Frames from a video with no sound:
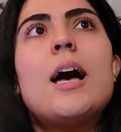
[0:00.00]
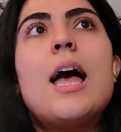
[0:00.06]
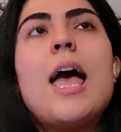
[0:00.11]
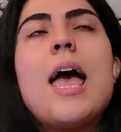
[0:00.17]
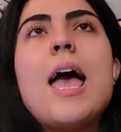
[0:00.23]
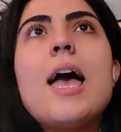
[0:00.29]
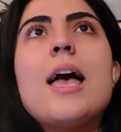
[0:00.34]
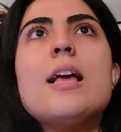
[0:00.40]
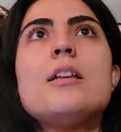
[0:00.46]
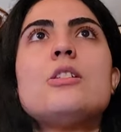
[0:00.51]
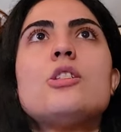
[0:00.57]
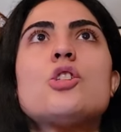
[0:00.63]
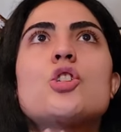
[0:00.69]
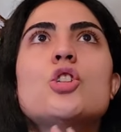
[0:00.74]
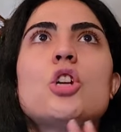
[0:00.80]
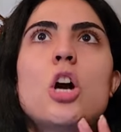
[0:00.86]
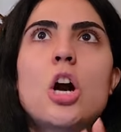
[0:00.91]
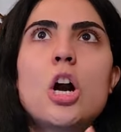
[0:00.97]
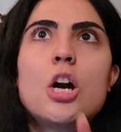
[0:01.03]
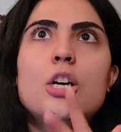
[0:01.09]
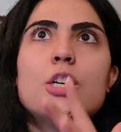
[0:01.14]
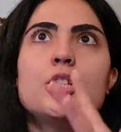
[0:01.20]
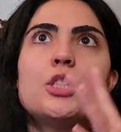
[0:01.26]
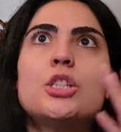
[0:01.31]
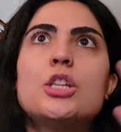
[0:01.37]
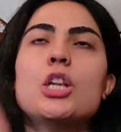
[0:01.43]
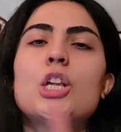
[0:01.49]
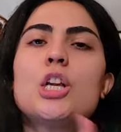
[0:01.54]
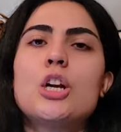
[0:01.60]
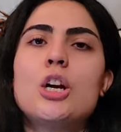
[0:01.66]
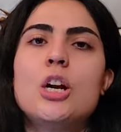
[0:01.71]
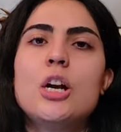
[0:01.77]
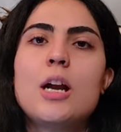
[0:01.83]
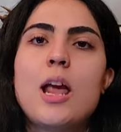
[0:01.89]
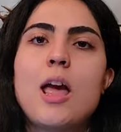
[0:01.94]
and start to
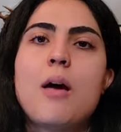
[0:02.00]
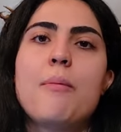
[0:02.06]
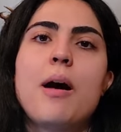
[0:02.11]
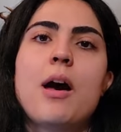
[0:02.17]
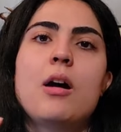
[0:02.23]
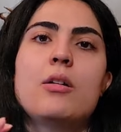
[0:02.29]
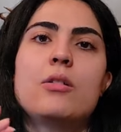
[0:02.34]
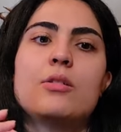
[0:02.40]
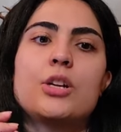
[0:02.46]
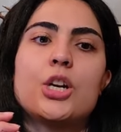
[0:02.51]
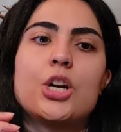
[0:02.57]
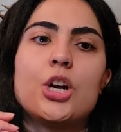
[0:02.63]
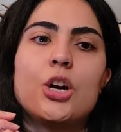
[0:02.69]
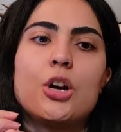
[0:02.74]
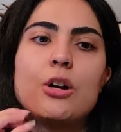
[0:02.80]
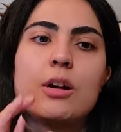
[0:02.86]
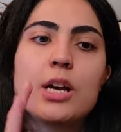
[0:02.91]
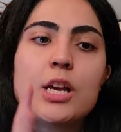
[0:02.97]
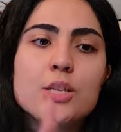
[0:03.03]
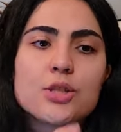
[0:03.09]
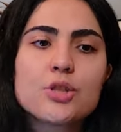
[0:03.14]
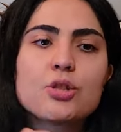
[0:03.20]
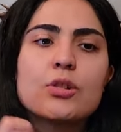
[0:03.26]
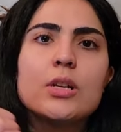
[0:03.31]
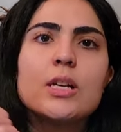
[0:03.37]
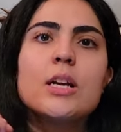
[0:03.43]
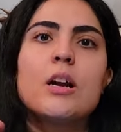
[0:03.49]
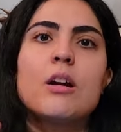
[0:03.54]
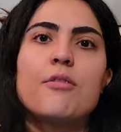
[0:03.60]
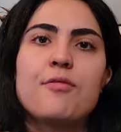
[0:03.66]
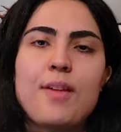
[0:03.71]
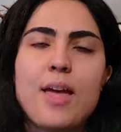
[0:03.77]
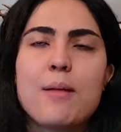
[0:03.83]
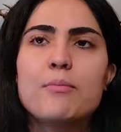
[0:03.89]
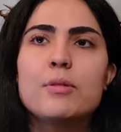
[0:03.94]
learn about her history, her
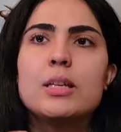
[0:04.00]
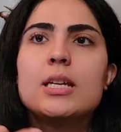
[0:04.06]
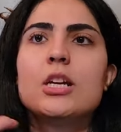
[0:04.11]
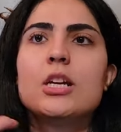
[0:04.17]
family,